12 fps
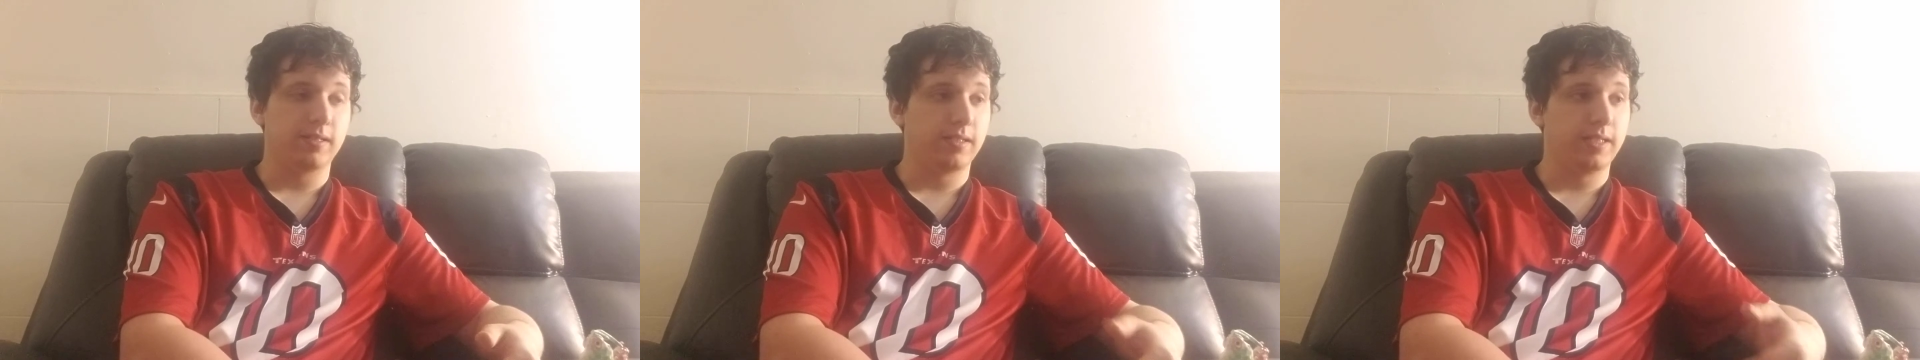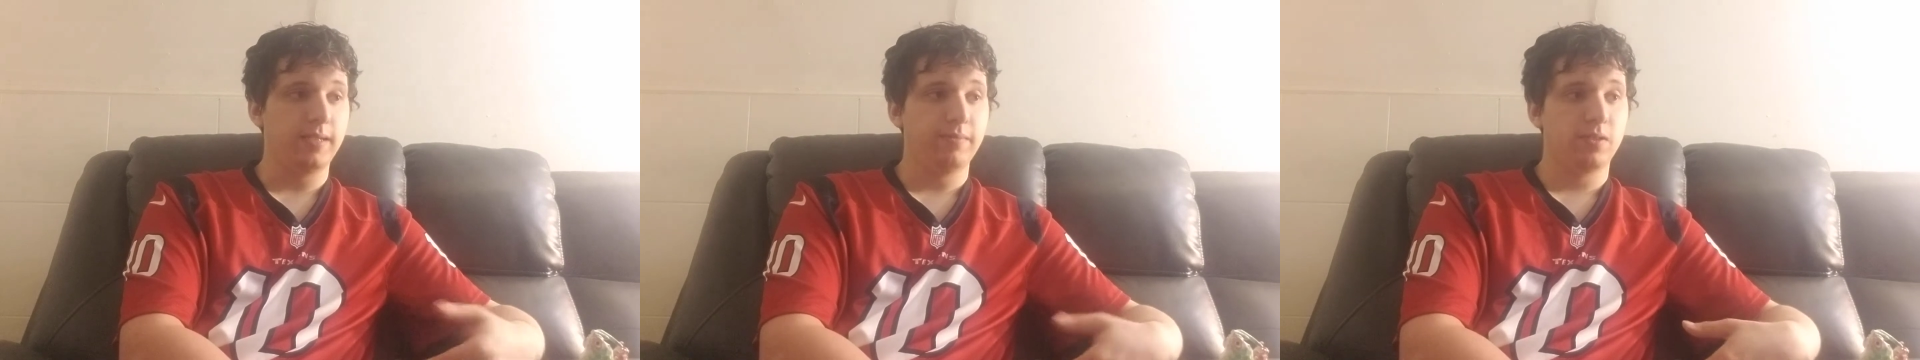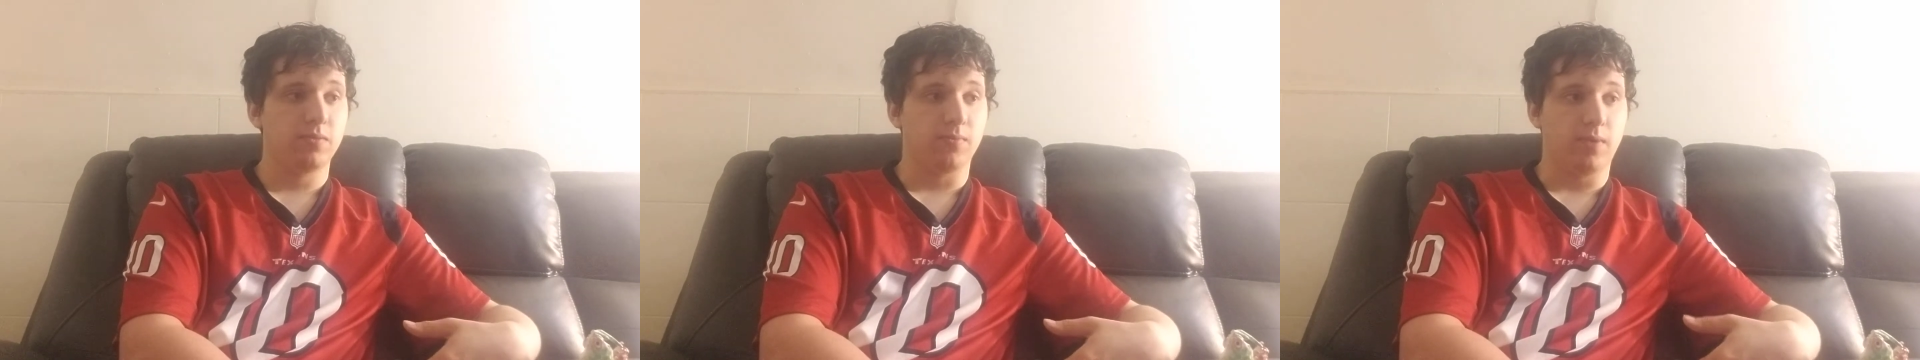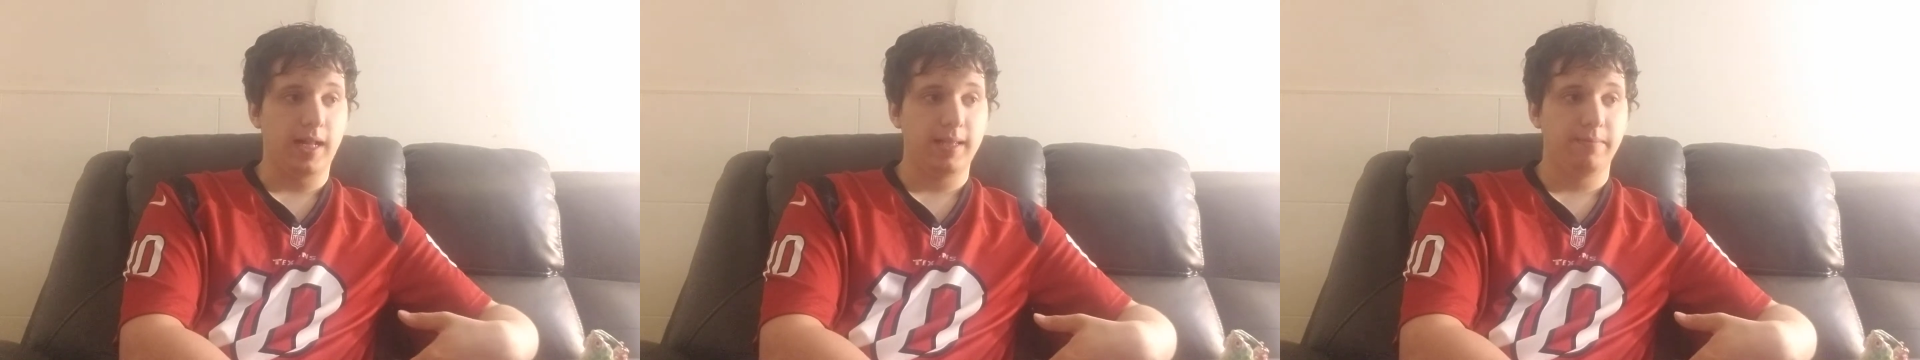The team can
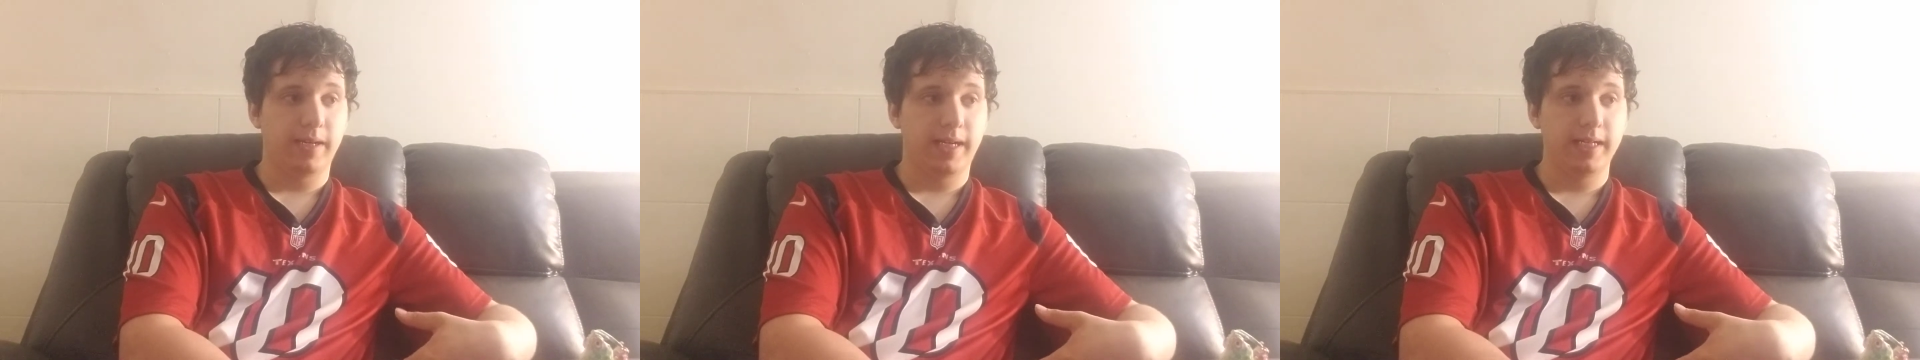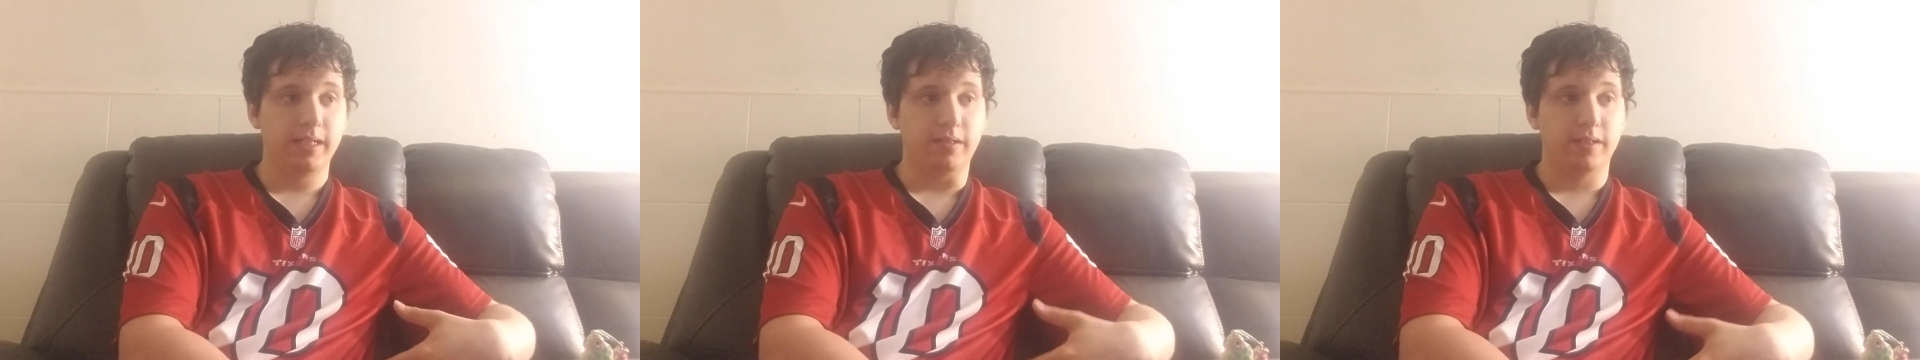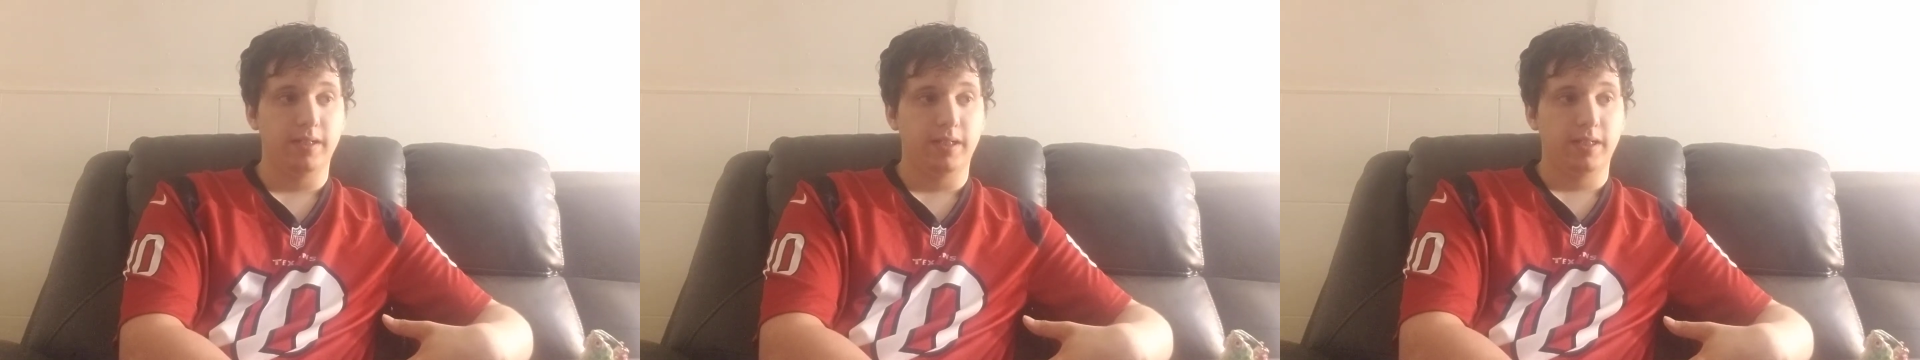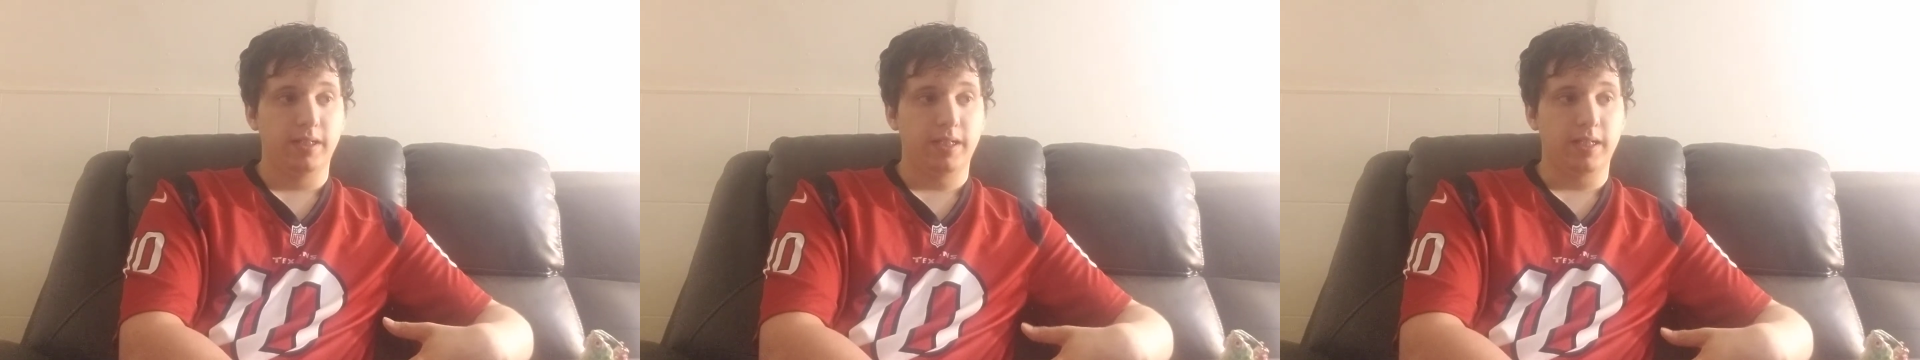rally behind
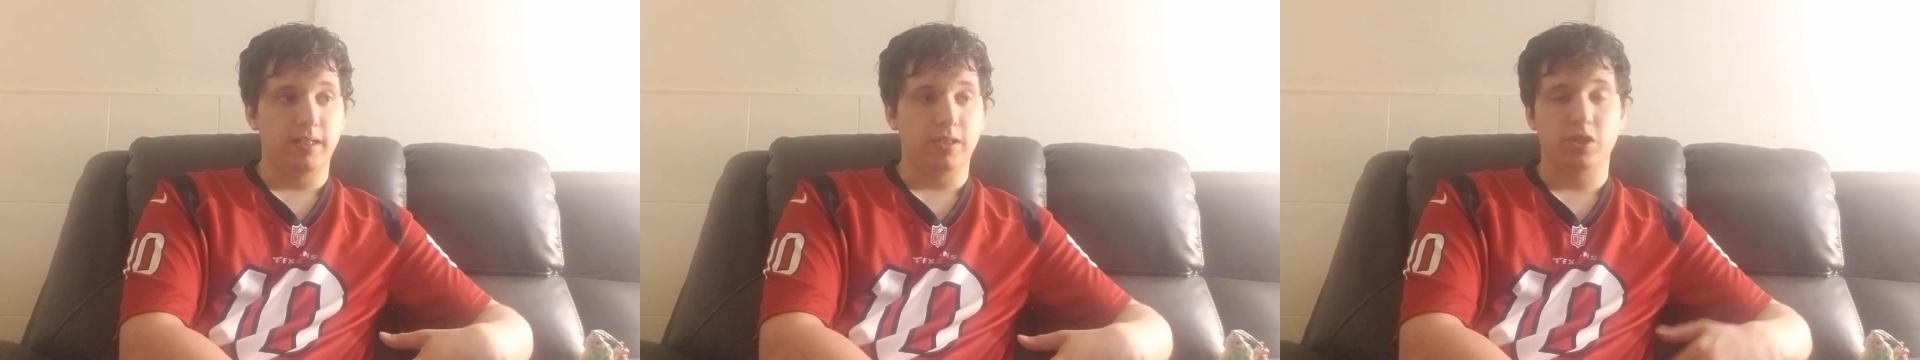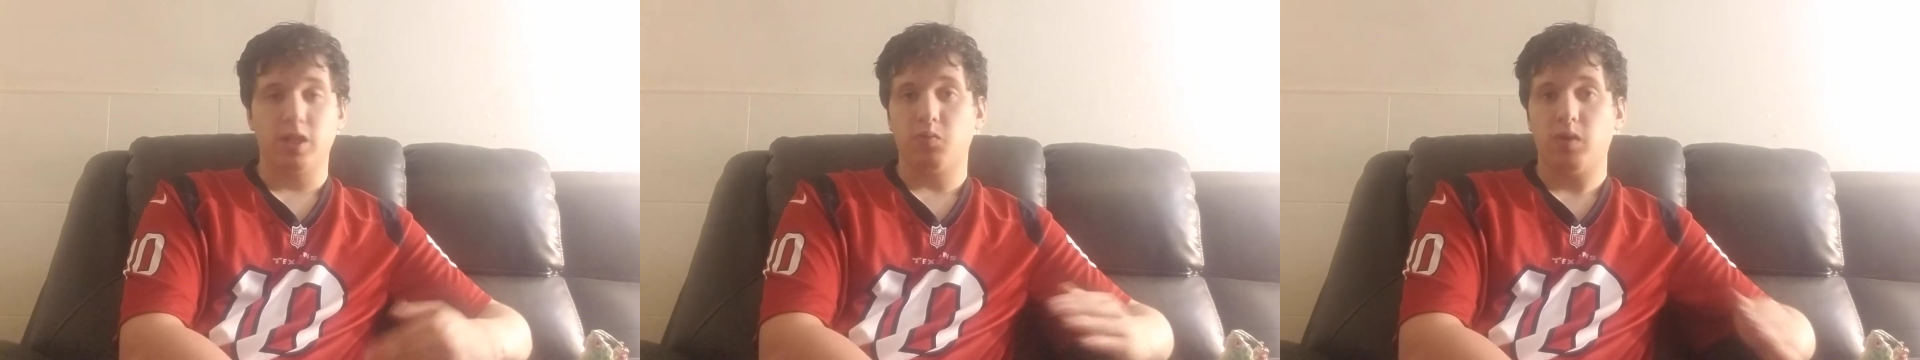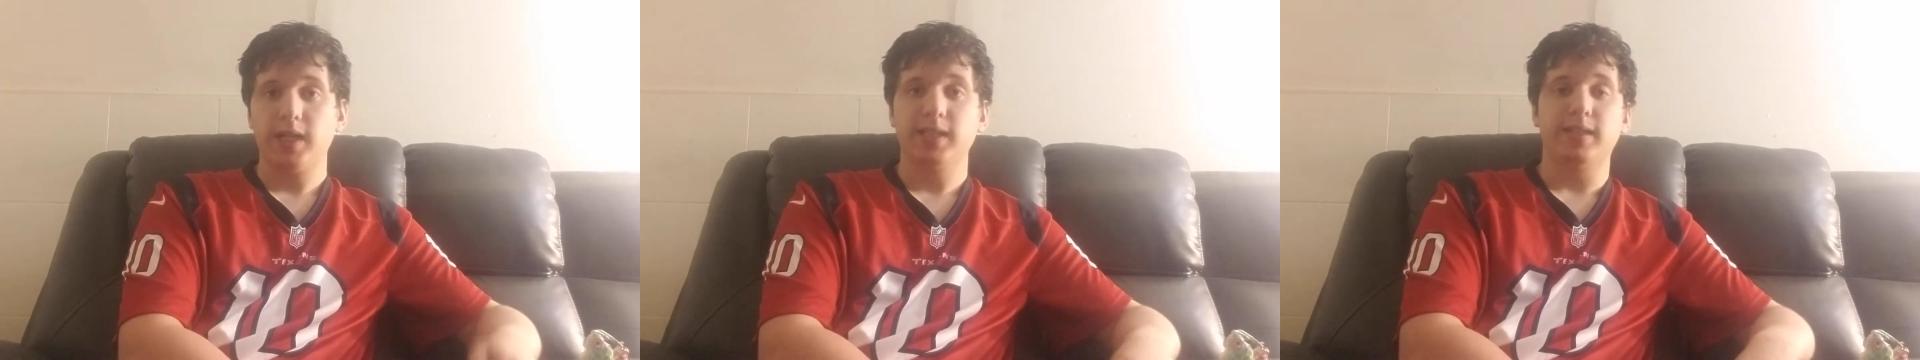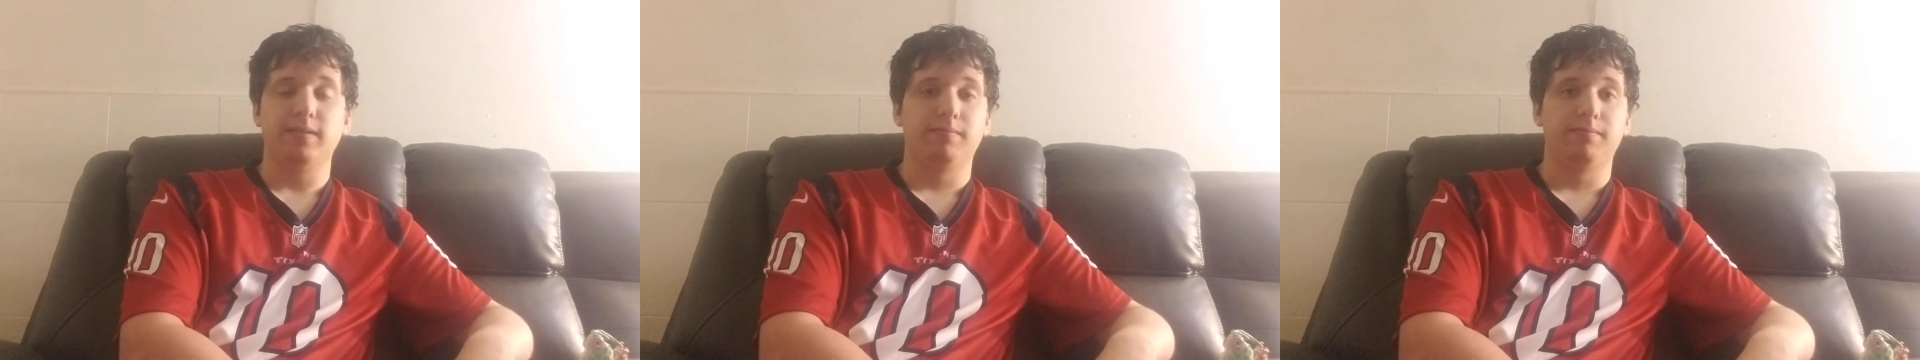Deshaun Watson.